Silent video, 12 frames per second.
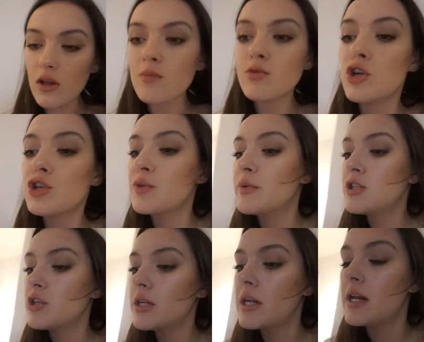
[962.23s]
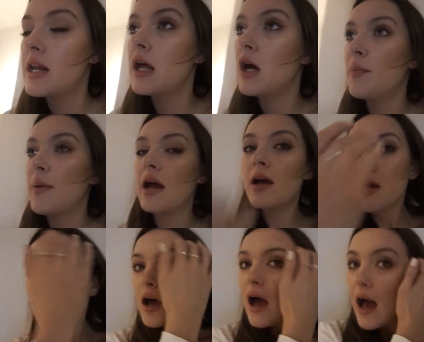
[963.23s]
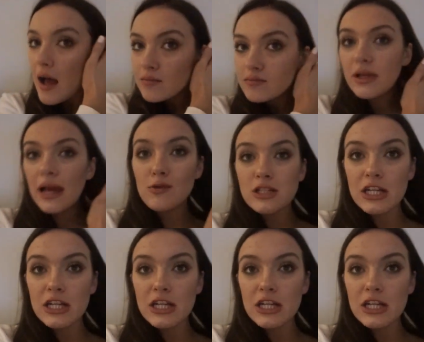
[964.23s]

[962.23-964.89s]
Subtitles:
I'm sure she'll be joining in a little bit. I